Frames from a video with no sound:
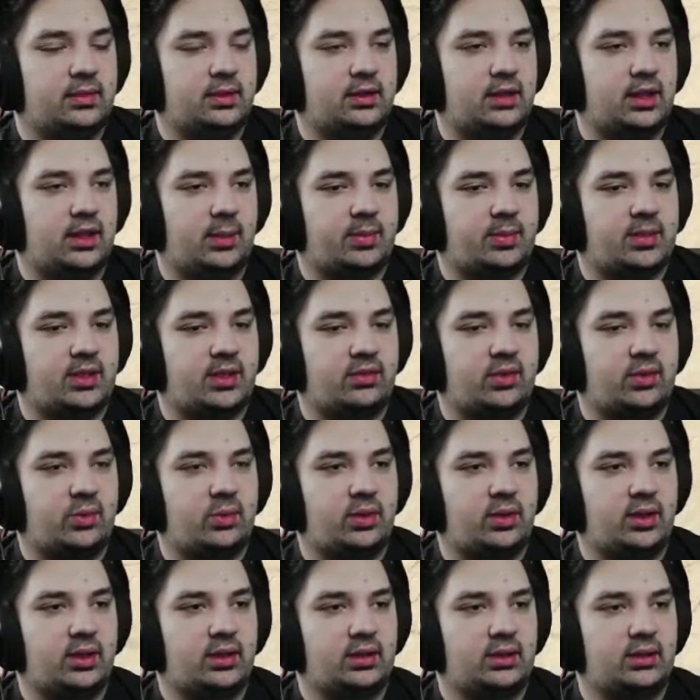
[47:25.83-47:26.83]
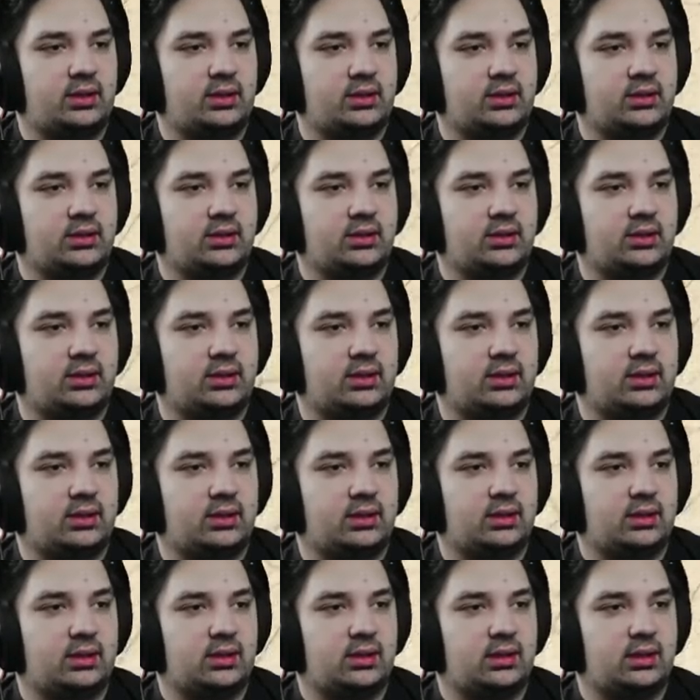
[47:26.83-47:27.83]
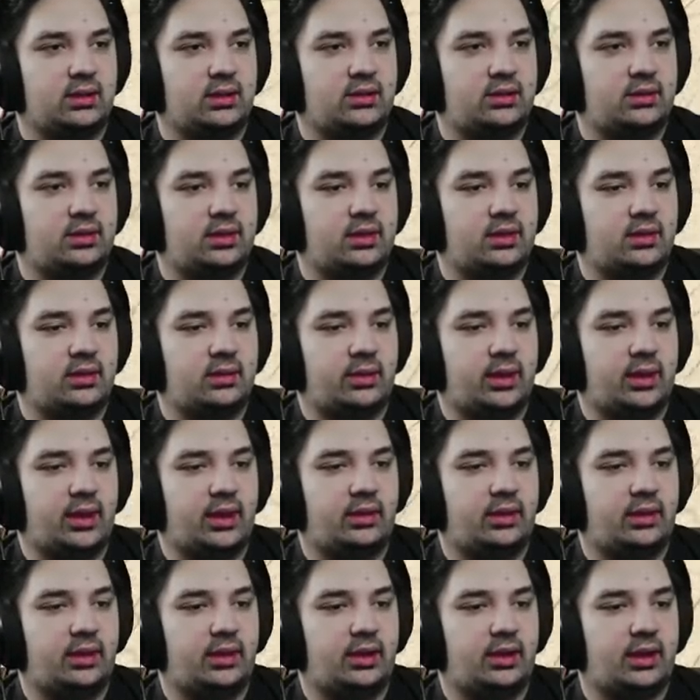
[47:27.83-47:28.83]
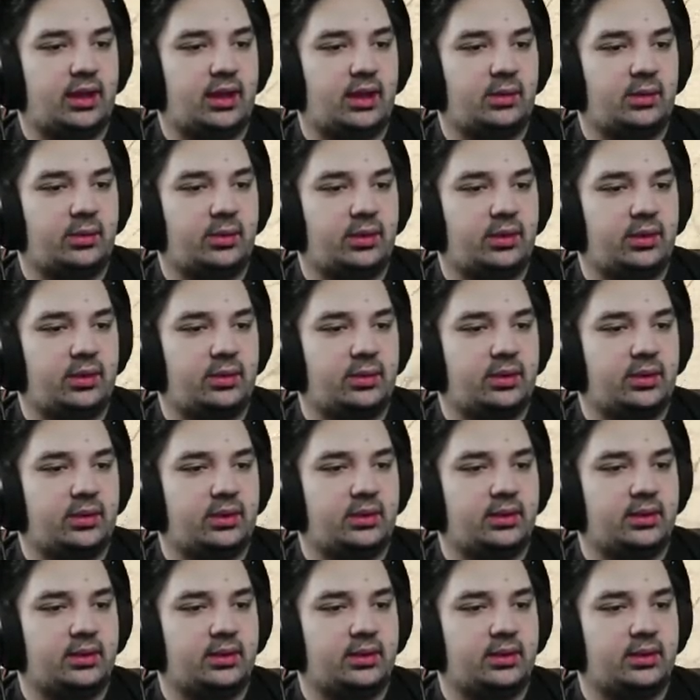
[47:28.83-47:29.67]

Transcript: Lap 71. I don't know what Harry and Kyle were doing.